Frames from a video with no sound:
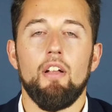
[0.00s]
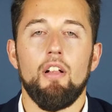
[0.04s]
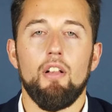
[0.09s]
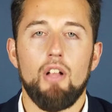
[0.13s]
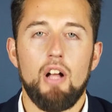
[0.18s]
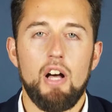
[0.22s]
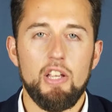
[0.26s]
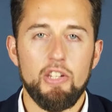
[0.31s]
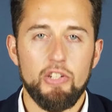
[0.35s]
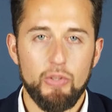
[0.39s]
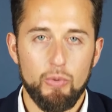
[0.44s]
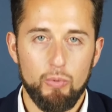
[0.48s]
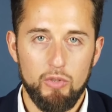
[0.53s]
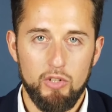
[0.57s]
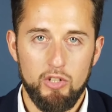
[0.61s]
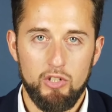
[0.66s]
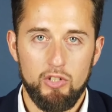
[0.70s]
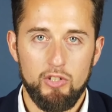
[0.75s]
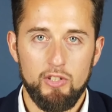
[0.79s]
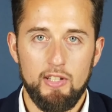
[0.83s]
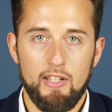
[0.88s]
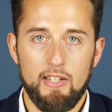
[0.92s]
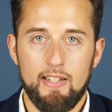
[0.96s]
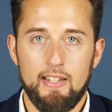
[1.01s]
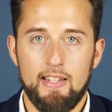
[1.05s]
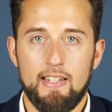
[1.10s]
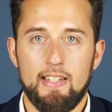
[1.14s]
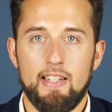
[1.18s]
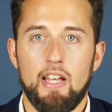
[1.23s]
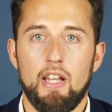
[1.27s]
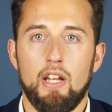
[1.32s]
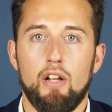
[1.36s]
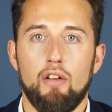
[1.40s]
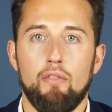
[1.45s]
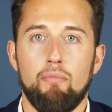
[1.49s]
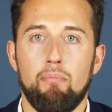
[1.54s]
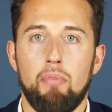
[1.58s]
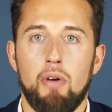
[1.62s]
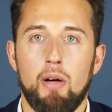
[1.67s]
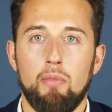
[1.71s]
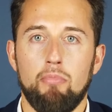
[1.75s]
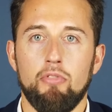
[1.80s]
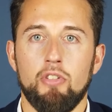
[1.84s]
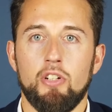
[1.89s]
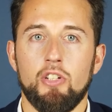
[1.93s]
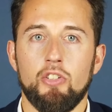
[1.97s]
A last will is a set of
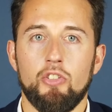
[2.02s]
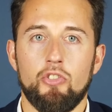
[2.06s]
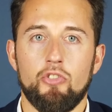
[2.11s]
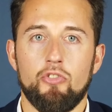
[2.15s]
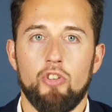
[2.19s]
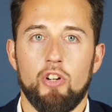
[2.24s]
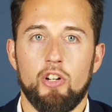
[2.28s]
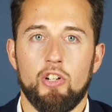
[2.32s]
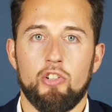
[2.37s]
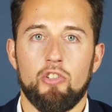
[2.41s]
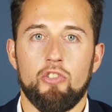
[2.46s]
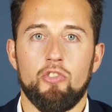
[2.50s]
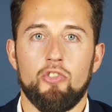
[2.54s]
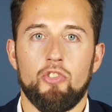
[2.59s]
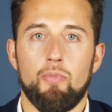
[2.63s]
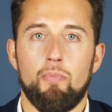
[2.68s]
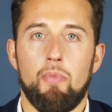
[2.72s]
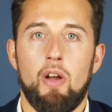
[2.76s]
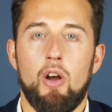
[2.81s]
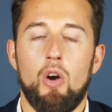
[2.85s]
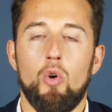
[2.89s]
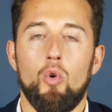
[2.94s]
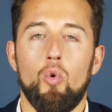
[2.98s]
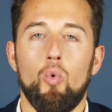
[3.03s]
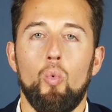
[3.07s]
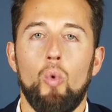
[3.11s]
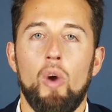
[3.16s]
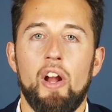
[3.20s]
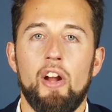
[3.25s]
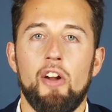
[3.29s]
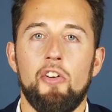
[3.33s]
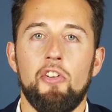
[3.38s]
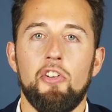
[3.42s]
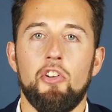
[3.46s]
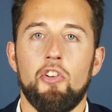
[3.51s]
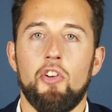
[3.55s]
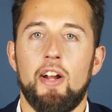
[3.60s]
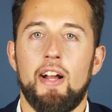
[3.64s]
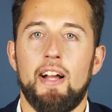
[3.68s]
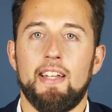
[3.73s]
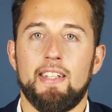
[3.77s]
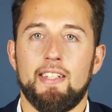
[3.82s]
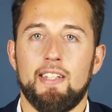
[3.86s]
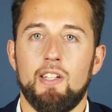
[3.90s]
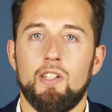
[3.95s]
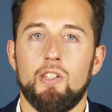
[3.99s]
public instructions about where your
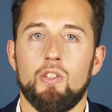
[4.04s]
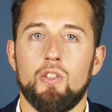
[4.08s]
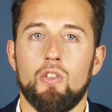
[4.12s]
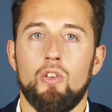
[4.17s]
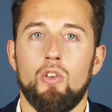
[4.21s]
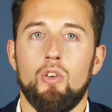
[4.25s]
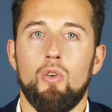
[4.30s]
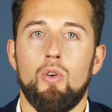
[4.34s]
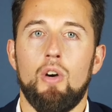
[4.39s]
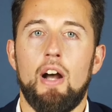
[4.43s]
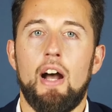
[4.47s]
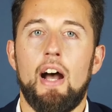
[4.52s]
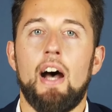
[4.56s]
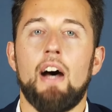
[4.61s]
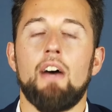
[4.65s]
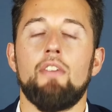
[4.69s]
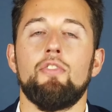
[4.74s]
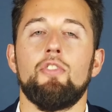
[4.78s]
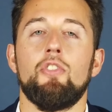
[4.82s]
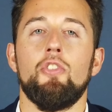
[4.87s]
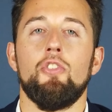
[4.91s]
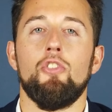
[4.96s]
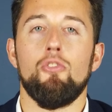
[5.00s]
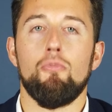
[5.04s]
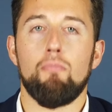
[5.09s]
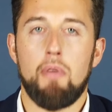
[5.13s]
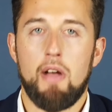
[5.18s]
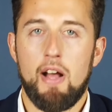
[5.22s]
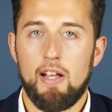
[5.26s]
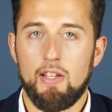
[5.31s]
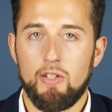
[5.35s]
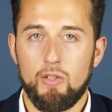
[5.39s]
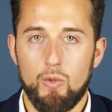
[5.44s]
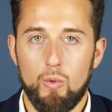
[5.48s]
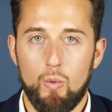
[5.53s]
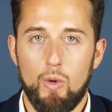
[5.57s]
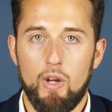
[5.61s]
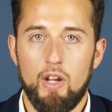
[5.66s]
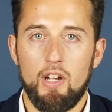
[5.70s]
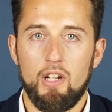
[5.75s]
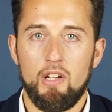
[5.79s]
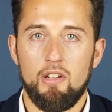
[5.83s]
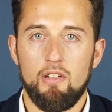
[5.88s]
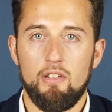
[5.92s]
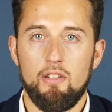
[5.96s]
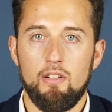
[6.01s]
assets go after you pass
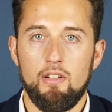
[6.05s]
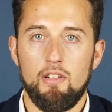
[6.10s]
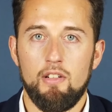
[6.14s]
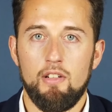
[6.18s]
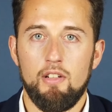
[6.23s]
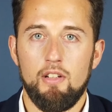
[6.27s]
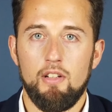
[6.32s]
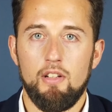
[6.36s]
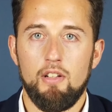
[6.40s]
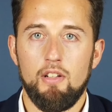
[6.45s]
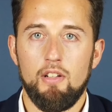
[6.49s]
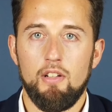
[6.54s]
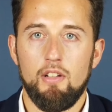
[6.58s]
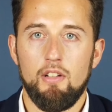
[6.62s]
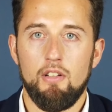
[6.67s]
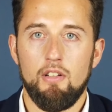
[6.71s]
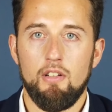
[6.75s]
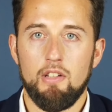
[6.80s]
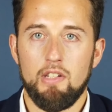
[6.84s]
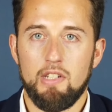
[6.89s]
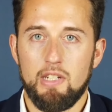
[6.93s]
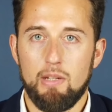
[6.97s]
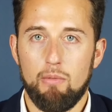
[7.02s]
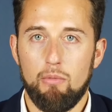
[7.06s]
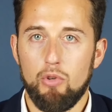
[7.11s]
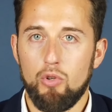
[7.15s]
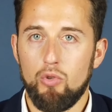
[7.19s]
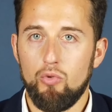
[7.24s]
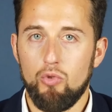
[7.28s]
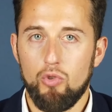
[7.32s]
away. Someone